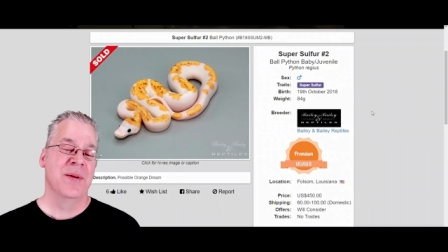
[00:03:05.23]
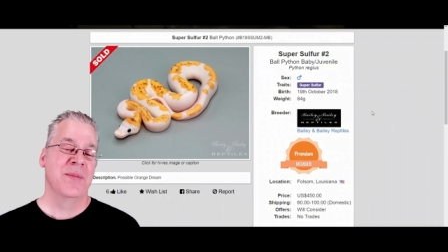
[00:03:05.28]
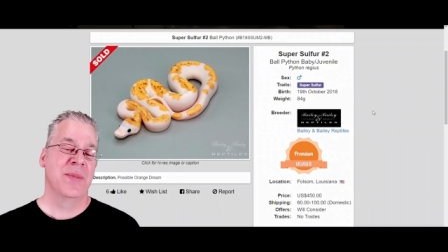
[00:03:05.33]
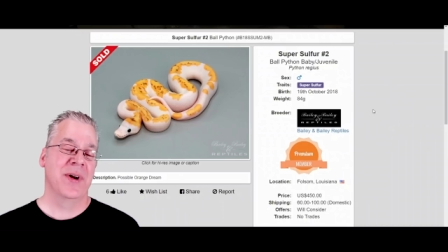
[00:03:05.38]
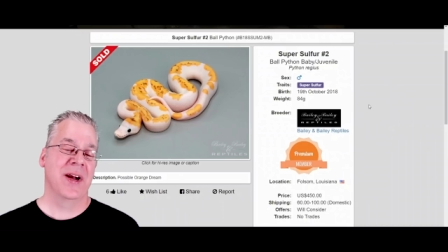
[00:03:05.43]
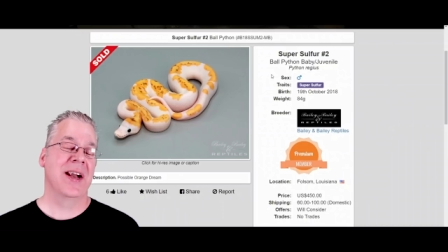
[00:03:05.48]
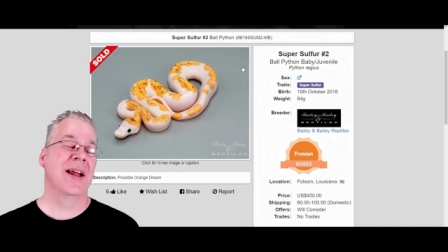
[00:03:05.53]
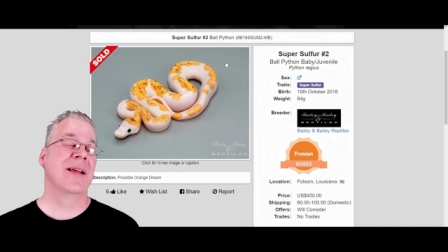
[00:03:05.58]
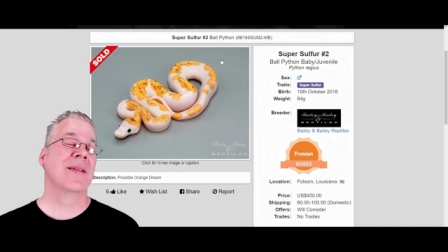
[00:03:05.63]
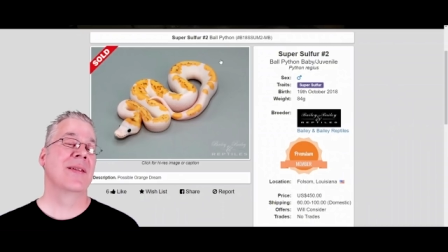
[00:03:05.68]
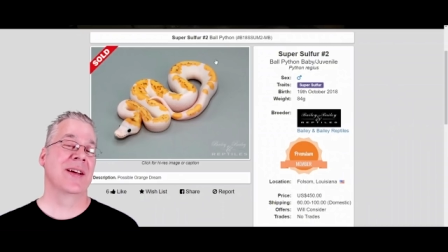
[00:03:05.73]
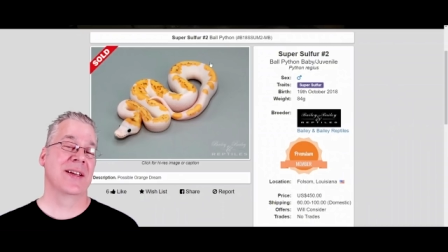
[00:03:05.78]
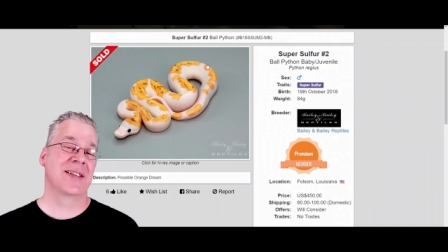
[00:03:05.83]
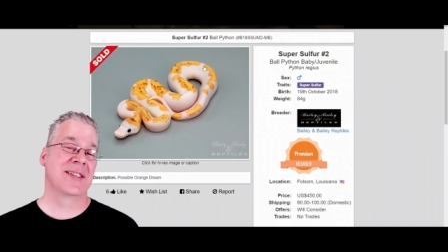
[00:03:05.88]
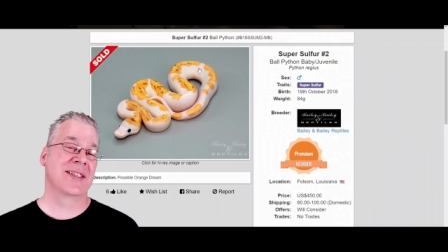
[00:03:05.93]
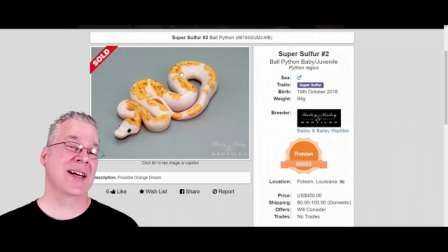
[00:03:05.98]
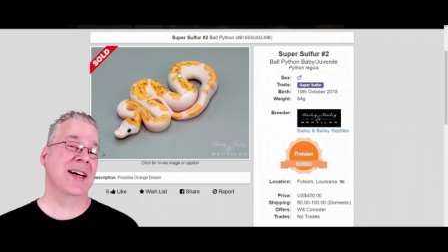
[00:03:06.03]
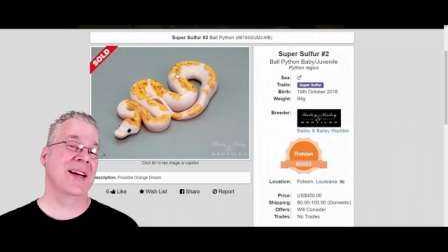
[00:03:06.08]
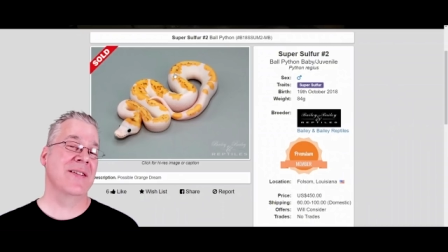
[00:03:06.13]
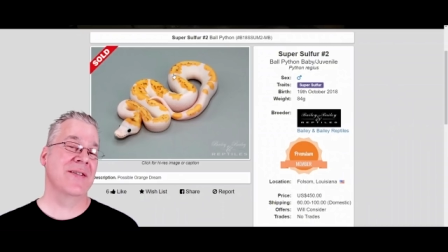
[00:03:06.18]
But uh,
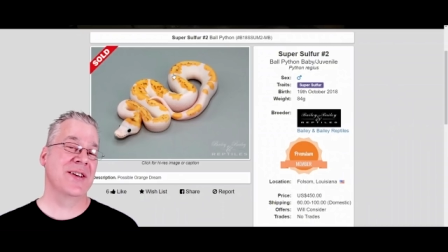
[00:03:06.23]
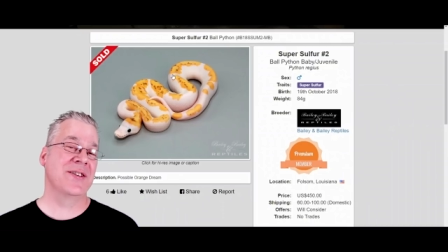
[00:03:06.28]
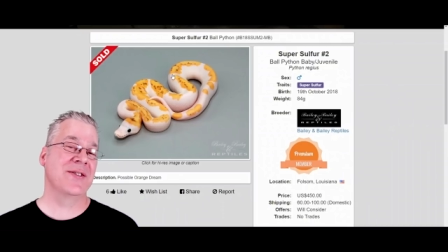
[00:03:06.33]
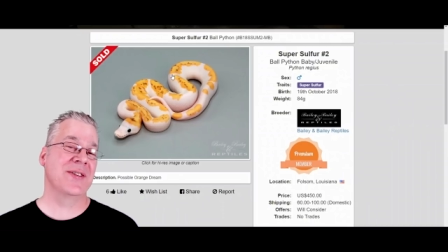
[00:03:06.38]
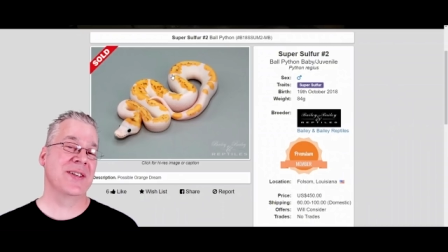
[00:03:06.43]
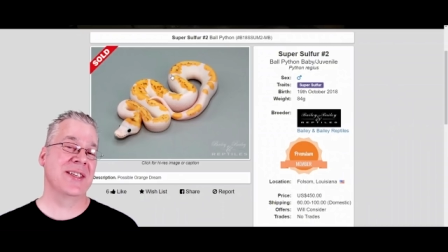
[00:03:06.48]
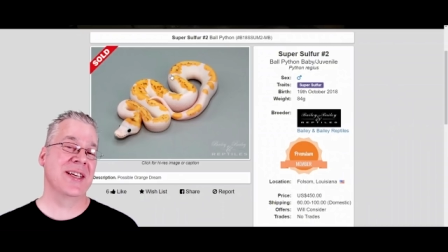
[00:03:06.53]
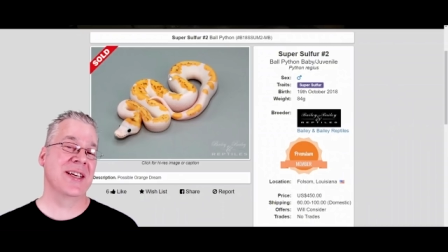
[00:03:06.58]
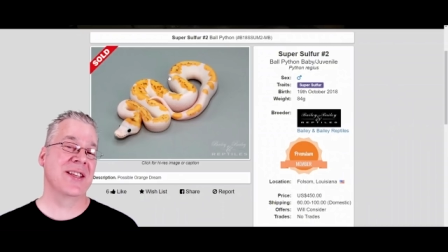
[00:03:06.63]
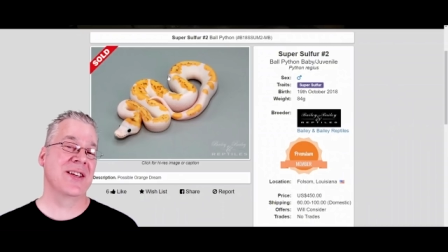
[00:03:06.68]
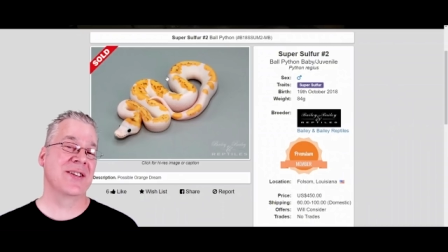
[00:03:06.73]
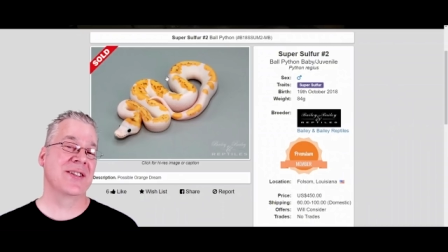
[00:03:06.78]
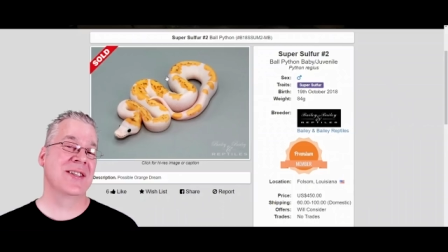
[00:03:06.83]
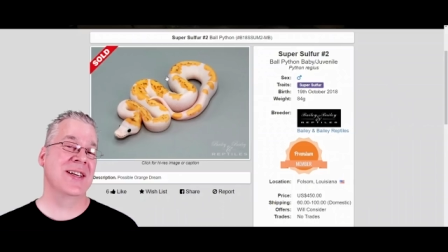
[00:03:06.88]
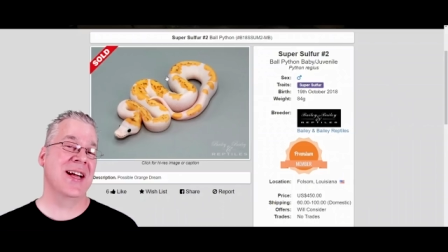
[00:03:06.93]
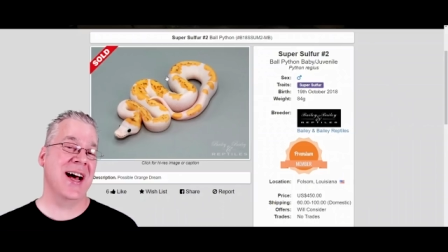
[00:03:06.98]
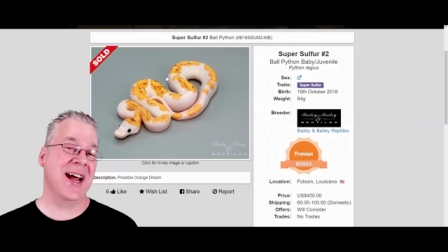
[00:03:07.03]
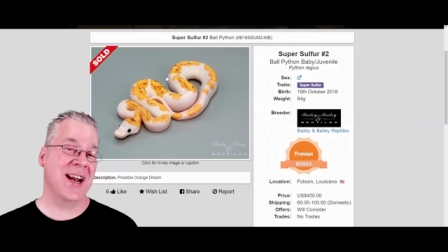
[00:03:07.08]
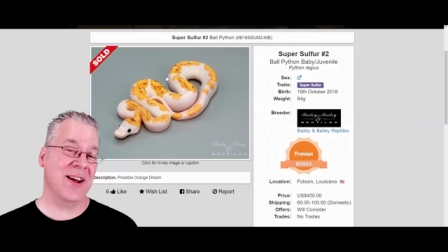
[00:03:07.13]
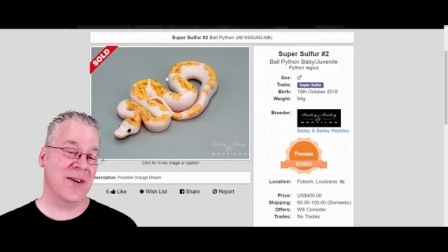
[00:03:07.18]
it's kind of interesting. There's
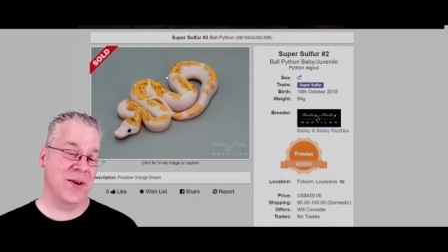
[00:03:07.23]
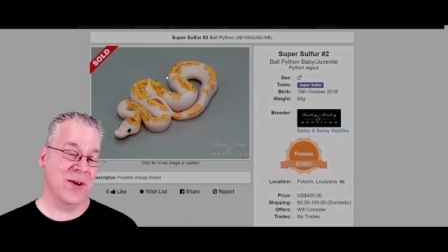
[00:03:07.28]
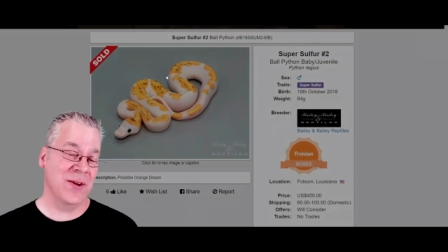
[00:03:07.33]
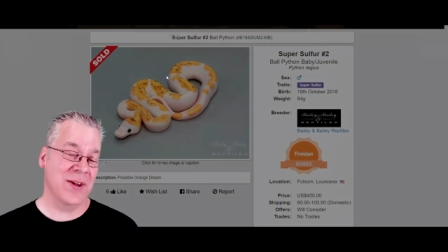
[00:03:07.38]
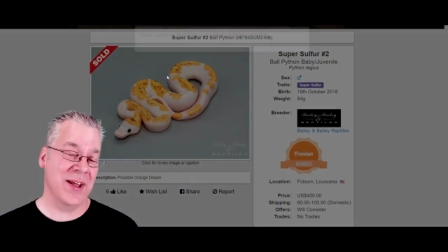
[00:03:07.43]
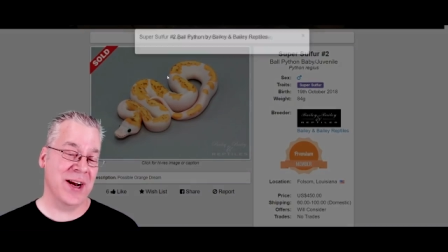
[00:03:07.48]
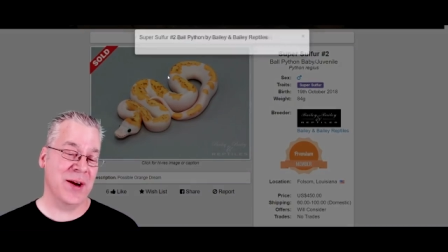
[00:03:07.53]
not a whole